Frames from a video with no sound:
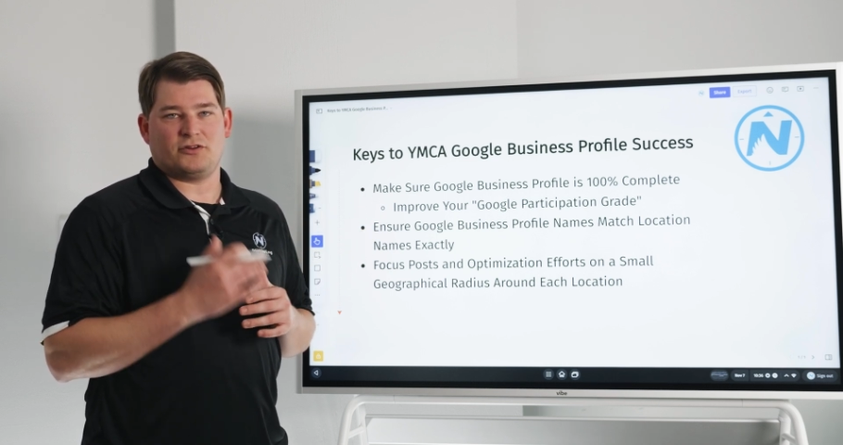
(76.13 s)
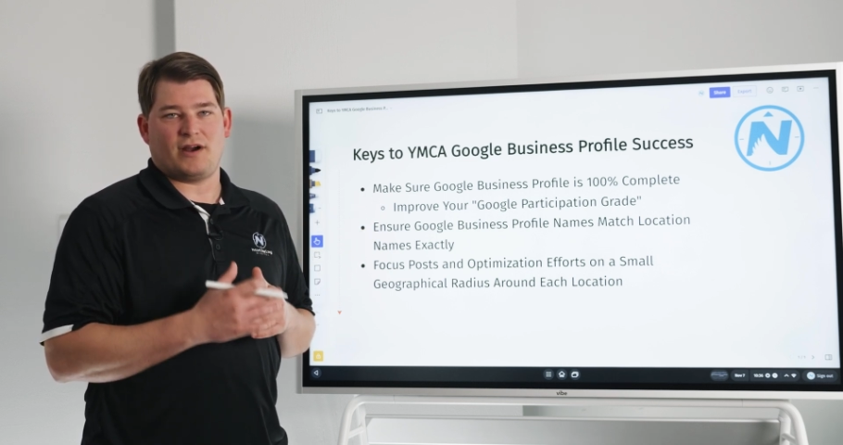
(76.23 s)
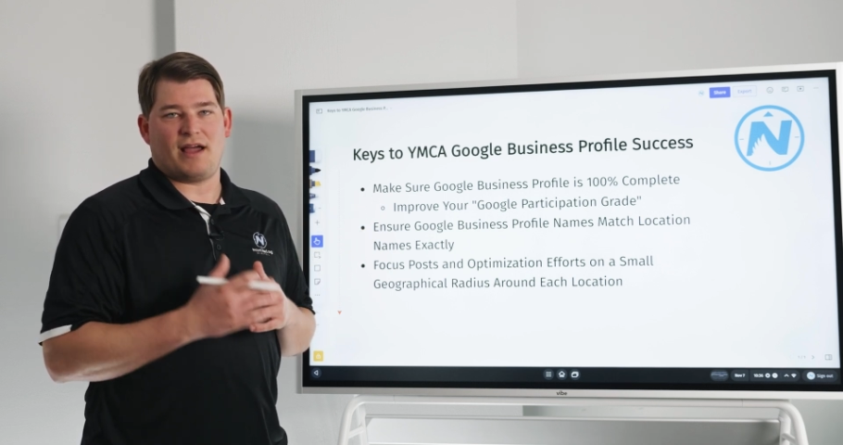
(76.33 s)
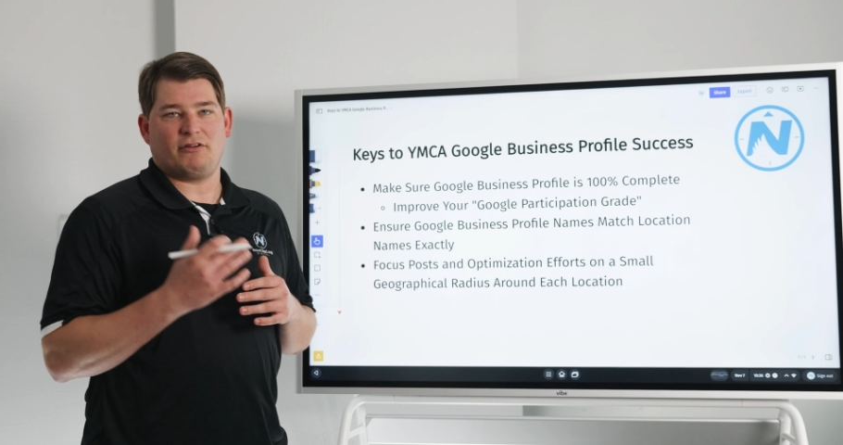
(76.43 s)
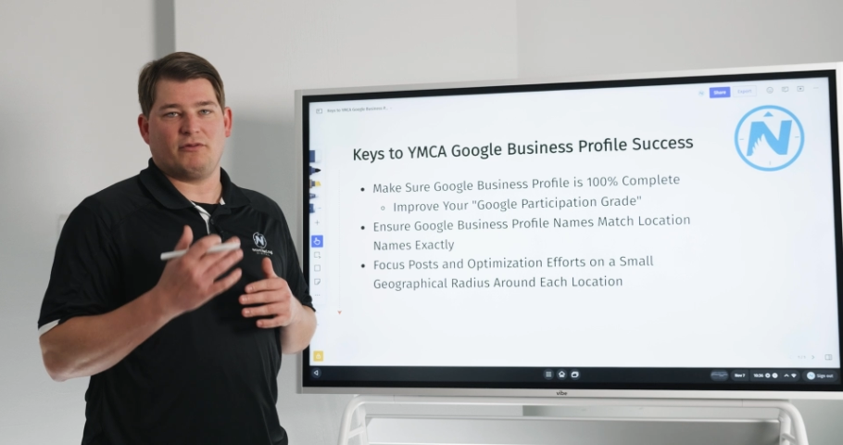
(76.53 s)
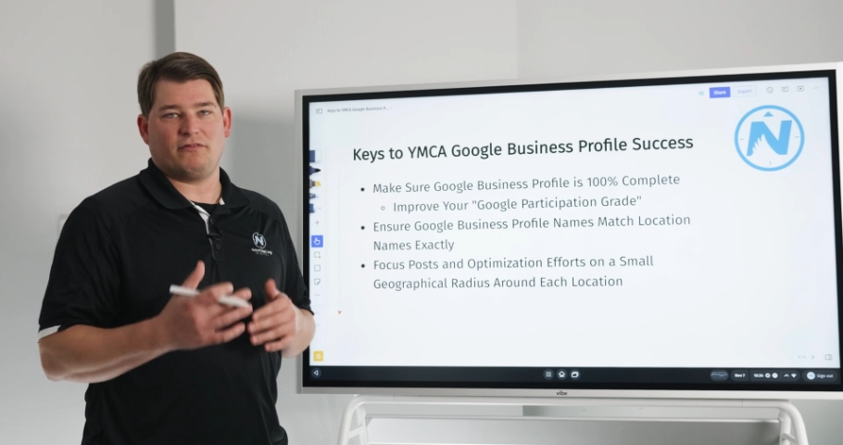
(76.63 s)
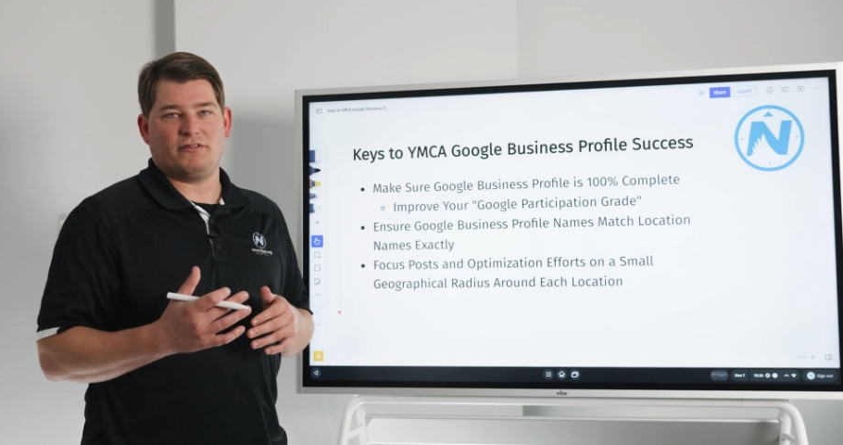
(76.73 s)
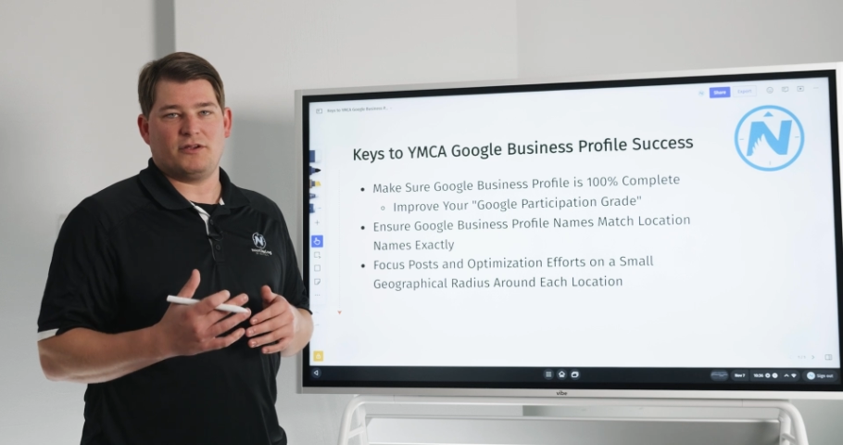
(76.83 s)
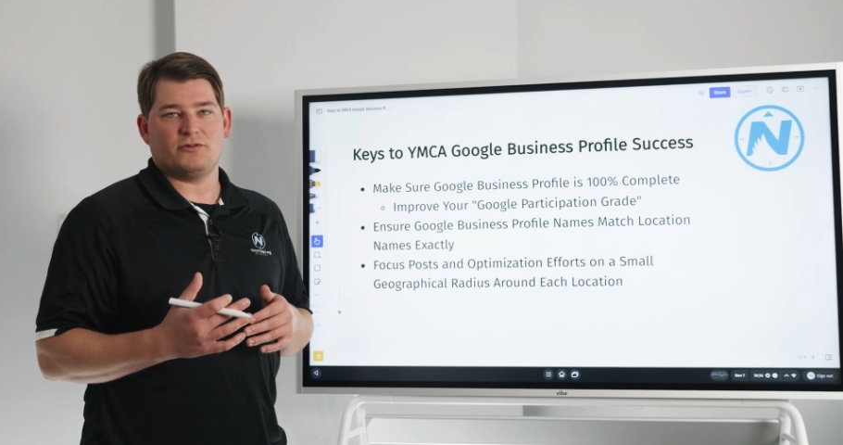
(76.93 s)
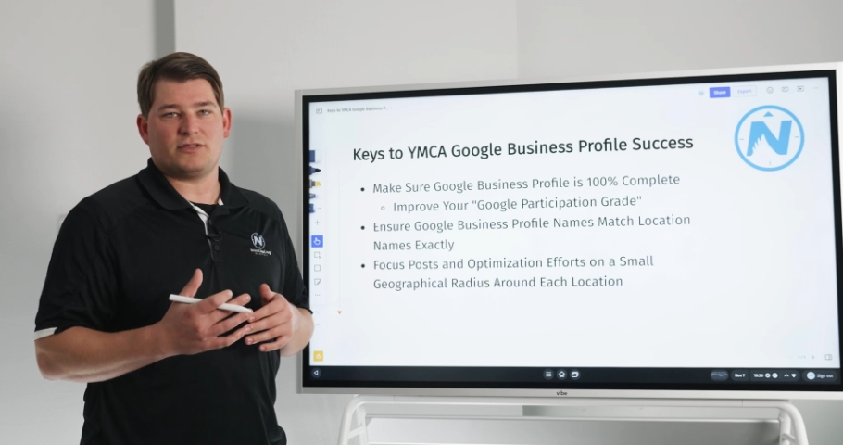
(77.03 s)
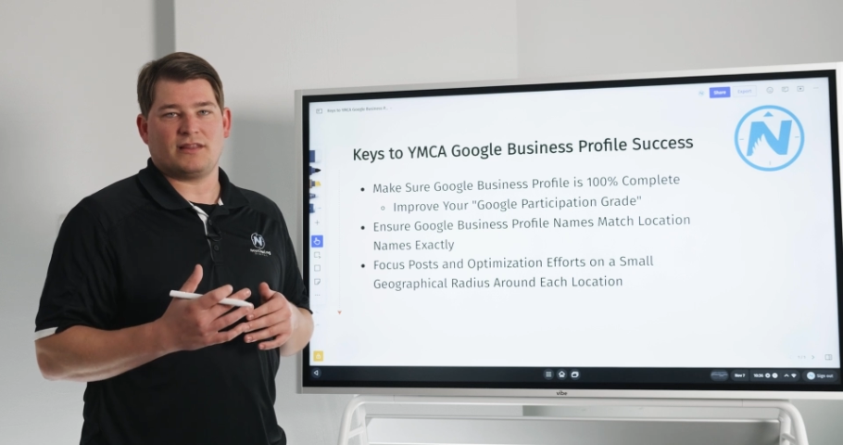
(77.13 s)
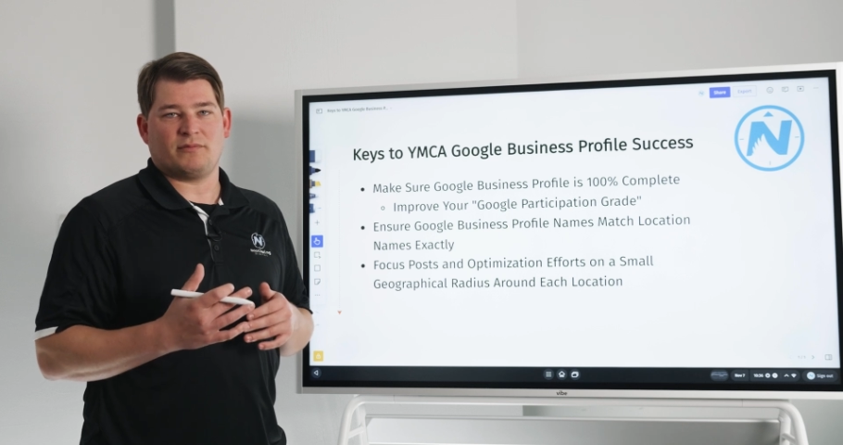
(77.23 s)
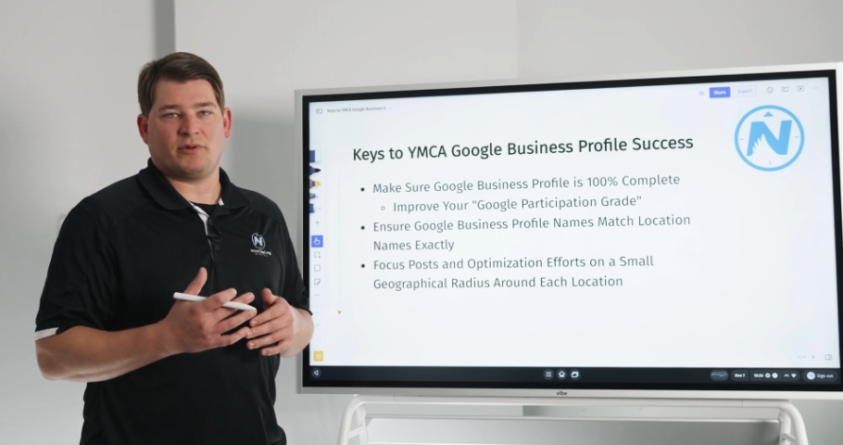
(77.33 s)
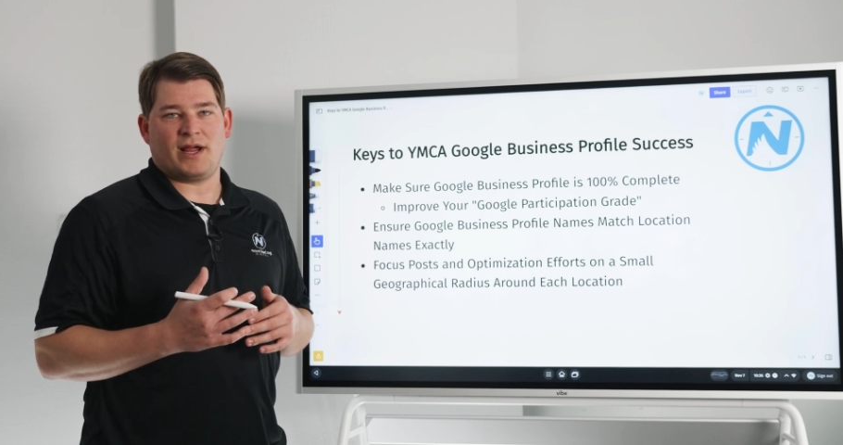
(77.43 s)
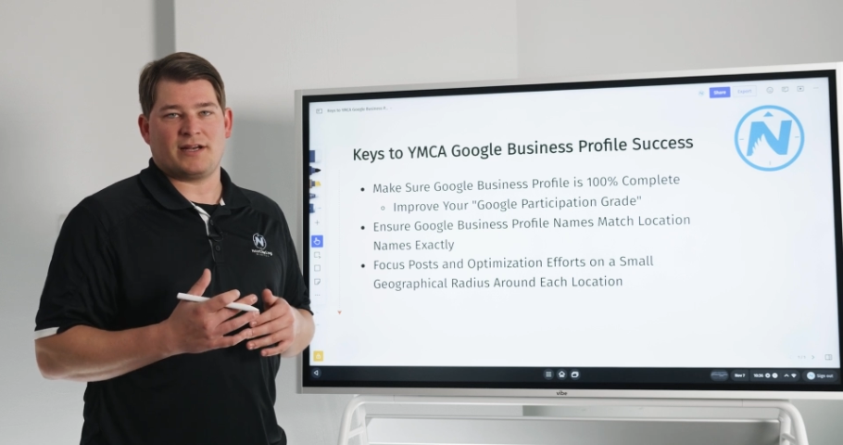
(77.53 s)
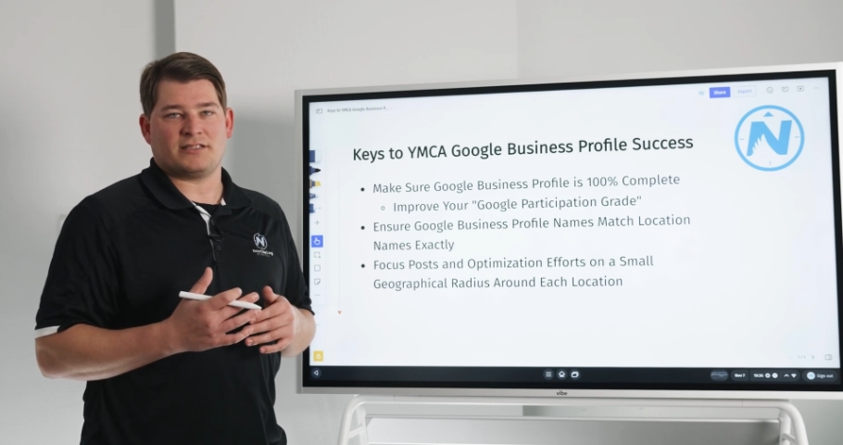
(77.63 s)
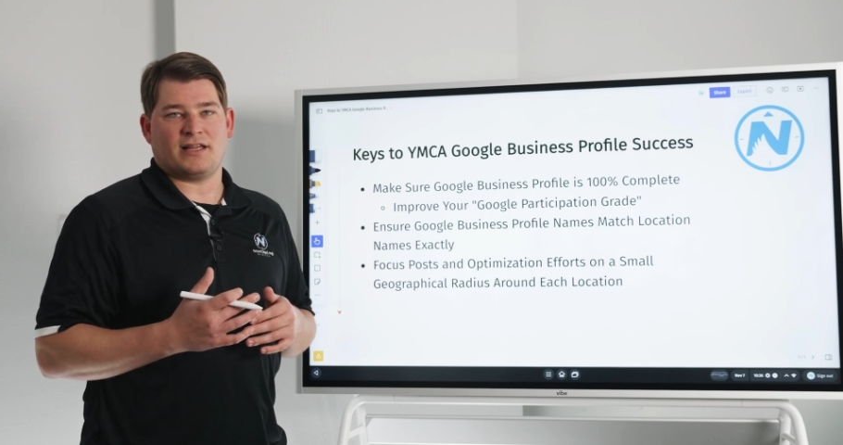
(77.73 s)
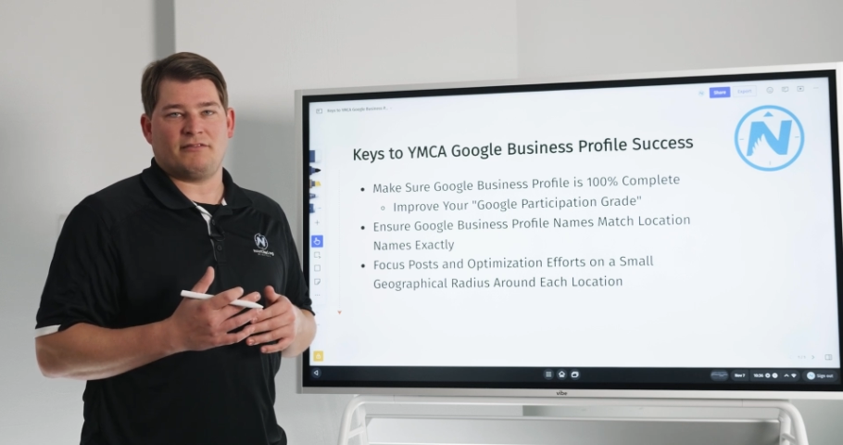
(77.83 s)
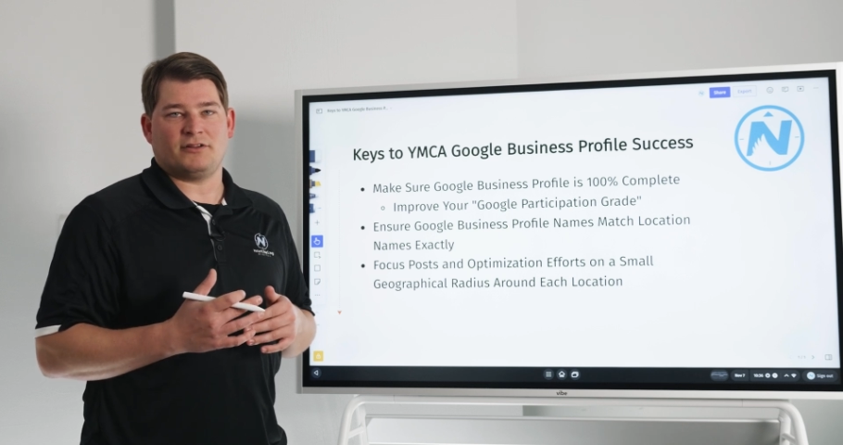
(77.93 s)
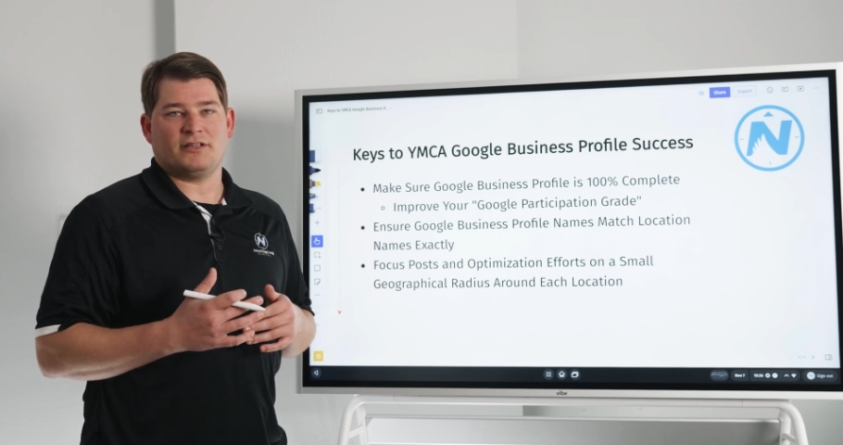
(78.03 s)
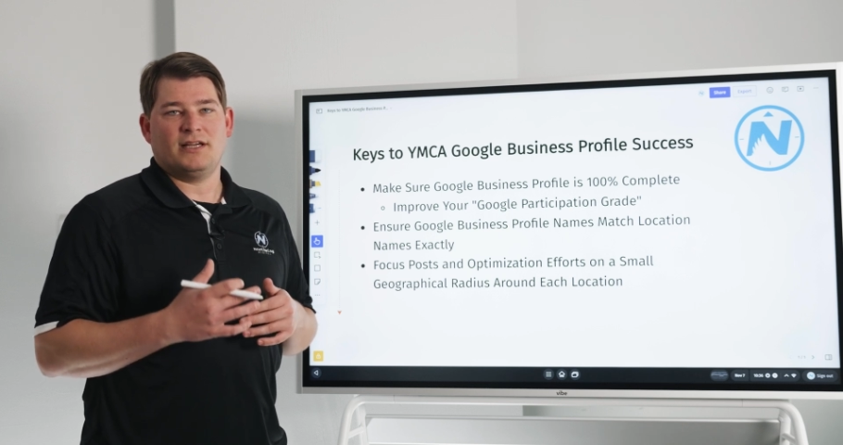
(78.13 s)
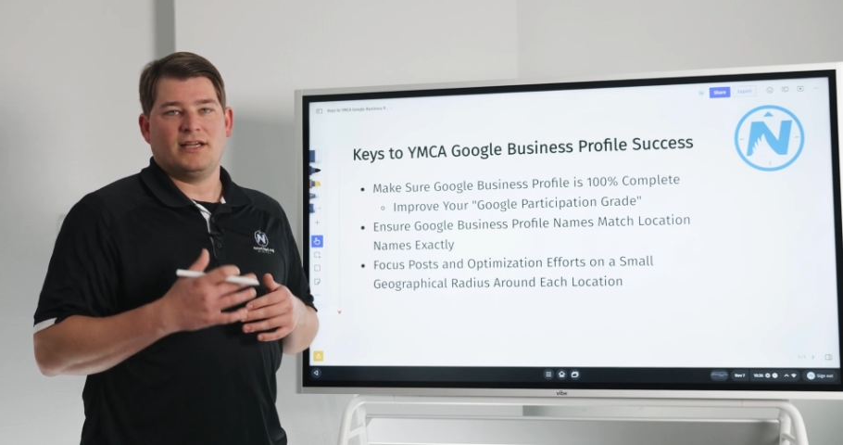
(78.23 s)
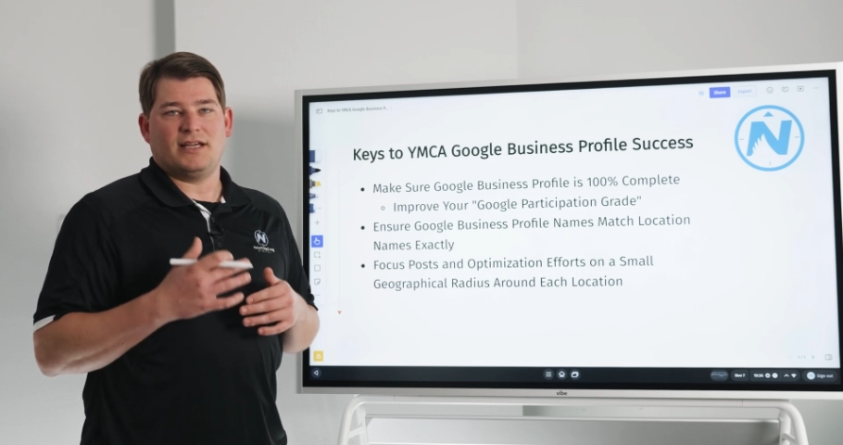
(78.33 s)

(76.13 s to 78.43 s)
driving reviews at the branch level